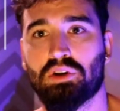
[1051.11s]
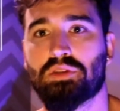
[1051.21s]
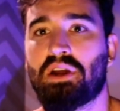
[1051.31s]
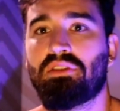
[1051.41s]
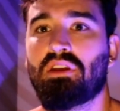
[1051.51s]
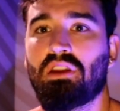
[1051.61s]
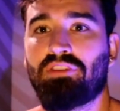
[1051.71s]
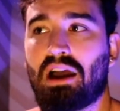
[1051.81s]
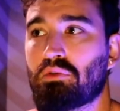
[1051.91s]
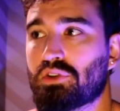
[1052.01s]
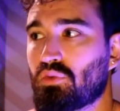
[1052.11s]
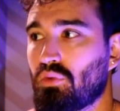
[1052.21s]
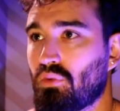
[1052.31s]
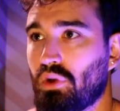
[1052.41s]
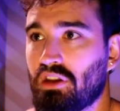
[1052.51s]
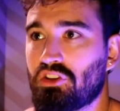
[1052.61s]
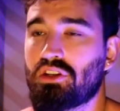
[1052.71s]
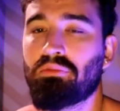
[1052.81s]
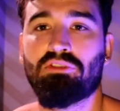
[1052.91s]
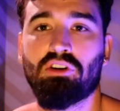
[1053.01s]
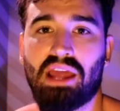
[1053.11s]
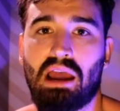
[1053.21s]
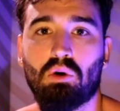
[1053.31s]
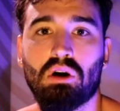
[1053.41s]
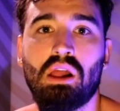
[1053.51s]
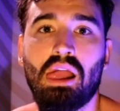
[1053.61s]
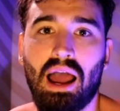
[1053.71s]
which meant that if I was in a gym for an hour,